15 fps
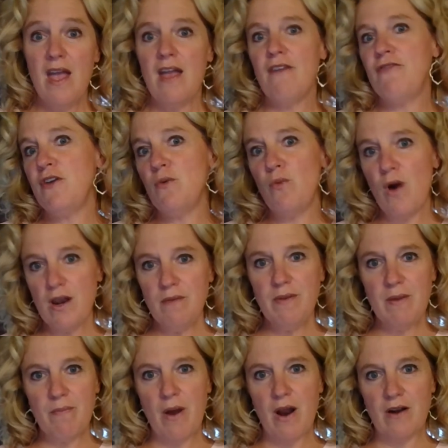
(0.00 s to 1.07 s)
If you want to
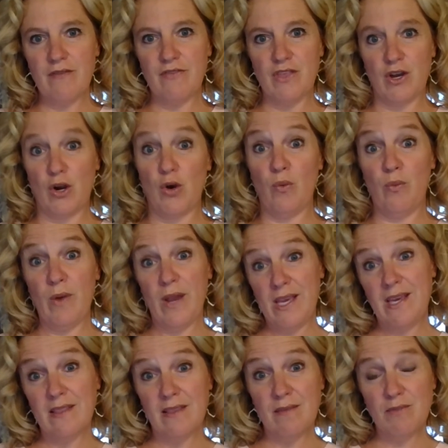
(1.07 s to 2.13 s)
be part of the
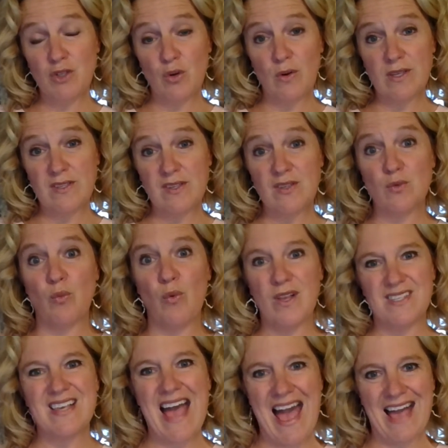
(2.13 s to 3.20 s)
curriculum choices,
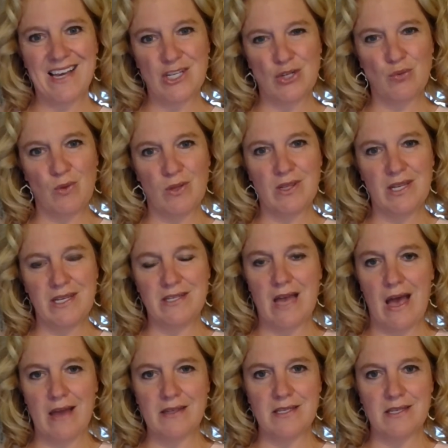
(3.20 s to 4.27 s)
what's actually
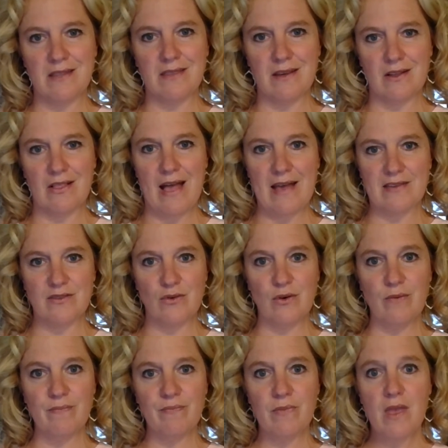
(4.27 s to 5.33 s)
taught in the
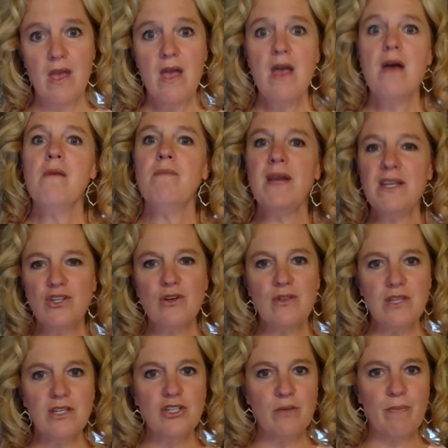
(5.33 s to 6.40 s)
classroom, make sure
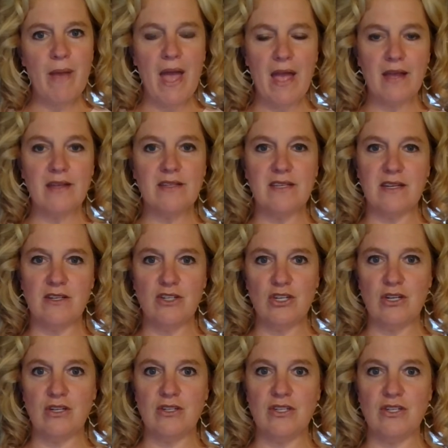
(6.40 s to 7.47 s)
that you're paying
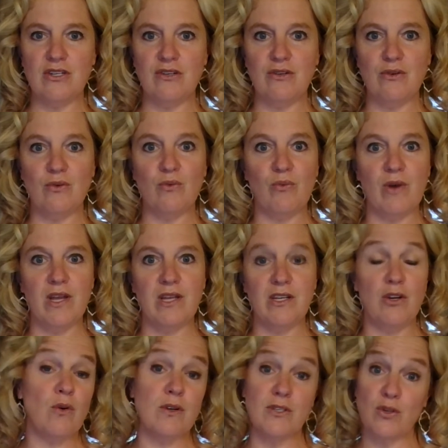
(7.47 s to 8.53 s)
attention to when
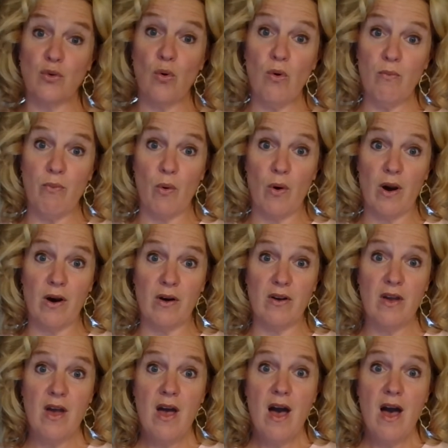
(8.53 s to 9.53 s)
your school board